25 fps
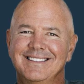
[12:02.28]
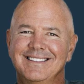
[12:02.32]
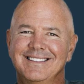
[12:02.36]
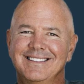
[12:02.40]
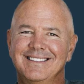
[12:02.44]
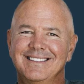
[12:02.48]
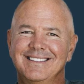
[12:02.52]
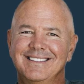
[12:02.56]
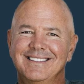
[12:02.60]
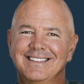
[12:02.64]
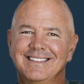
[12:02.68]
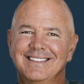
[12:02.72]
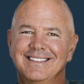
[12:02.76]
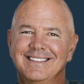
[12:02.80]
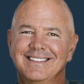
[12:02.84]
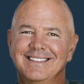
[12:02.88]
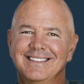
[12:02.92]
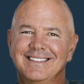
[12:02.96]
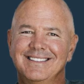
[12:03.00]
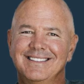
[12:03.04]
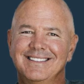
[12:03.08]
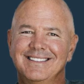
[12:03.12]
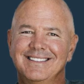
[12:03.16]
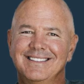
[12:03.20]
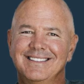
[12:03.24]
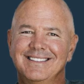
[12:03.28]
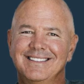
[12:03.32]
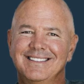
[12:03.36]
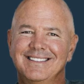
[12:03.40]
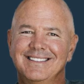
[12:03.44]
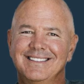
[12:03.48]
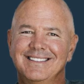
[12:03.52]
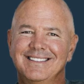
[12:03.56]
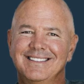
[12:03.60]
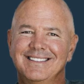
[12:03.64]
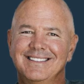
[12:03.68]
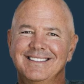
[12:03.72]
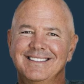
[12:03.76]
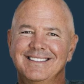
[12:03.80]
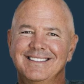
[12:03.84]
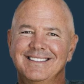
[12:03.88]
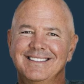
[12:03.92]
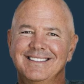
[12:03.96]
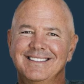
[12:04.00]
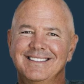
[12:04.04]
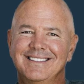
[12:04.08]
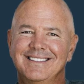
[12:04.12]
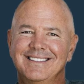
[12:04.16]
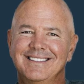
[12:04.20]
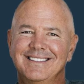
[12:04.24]

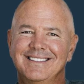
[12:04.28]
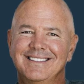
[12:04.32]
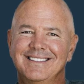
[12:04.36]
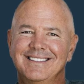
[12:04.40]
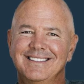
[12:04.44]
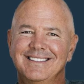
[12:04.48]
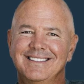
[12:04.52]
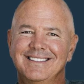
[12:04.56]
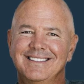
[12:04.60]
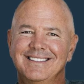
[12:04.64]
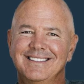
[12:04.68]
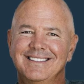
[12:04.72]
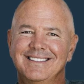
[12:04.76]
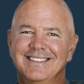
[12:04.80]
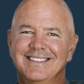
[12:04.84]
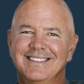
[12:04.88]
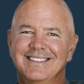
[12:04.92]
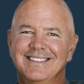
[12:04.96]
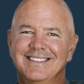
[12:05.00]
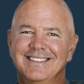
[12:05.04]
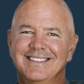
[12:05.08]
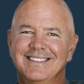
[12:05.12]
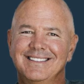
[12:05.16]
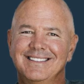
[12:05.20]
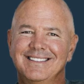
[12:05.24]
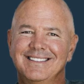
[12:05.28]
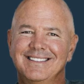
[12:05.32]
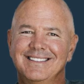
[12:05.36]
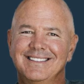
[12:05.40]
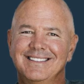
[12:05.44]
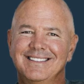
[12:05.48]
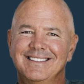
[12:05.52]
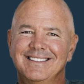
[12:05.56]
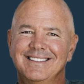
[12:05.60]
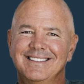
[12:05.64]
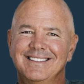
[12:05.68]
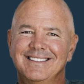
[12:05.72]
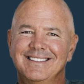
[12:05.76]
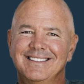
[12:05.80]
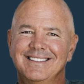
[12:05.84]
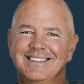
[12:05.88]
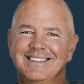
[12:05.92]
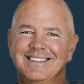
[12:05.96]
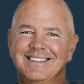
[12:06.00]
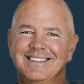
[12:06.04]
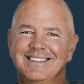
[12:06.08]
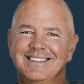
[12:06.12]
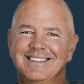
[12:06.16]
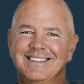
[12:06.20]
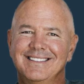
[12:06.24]

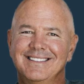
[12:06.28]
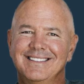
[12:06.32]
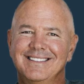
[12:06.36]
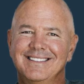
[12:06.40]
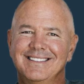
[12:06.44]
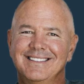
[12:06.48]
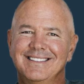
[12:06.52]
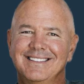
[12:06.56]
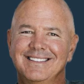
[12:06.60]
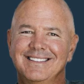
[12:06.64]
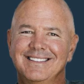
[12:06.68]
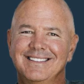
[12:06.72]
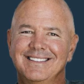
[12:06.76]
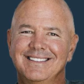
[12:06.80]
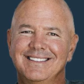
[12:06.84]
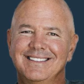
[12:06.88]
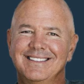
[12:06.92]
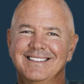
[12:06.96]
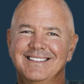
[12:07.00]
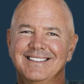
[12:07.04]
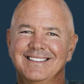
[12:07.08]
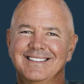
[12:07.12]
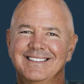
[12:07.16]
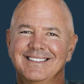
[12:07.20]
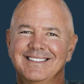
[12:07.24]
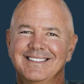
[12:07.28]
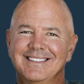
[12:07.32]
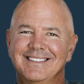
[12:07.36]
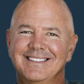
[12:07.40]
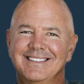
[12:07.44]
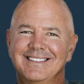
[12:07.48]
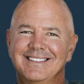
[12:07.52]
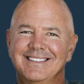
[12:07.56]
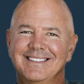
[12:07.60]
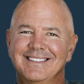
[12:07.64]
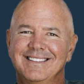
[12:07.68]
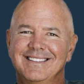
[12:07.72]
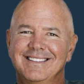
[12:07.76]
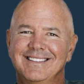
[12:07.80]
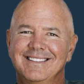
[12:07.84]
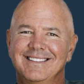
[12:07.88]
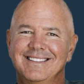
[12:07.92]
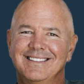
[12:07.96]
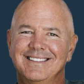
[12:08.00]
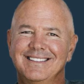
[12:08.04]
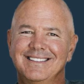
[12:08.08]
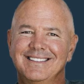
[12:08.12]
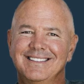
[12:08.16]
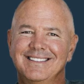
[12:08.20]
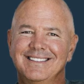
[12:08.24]

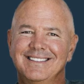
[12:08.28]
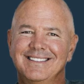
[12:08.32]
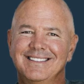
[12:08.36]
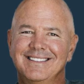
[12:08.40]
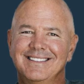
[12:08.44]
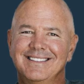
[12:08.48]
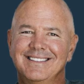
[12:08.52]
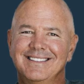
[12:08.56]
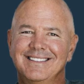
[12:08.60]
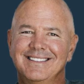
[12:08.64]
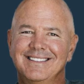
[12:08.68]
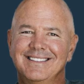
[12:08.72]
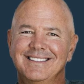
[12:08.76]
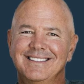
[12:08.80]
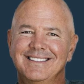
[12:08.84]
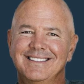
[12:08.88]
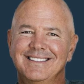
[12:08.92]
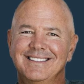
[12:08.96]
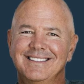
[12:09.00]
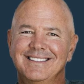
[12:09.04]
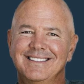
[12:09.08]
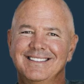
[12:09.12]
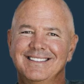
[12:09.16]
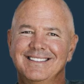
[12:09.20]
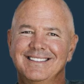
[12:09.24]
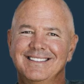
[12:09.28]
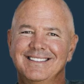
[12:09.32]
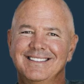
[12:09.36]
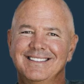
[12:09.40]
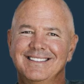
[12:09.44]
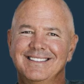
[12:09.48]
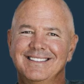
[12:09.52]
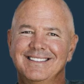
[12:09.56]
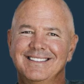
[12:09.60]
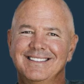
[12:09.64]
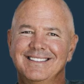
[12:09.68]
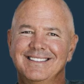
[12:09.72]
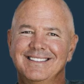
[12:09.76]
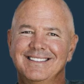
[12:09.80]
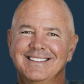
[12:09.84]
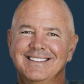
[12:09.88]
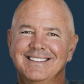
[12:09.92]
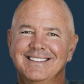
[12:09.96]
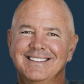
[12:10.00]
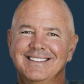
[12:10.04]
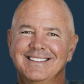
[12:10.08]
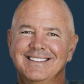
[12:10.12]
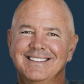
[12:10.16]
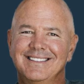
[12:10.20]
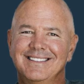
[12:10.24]
This is a still picture; no speech is visible.